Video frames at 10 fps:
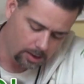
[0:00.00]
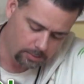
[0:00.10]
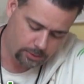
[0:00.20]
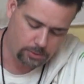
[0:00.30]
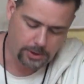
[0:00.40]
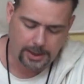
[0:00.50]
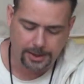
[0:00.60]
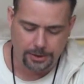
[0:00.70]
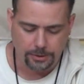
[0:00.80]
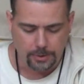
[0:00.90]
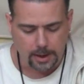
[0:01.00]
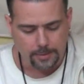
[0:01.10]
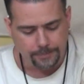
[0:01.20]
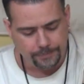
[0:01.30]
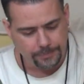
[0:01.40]
which we'll get into,
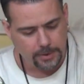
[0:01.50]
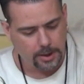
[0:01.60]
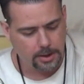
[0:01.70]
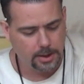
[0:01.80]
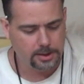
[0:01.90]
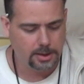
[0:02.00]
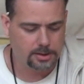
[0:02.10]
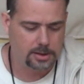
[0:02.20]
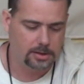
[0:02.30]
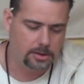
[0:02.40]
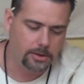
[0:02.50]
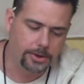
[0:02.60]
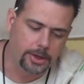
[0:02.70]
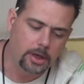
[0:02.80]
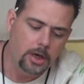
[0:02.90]
is
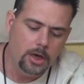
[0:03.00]
concerning.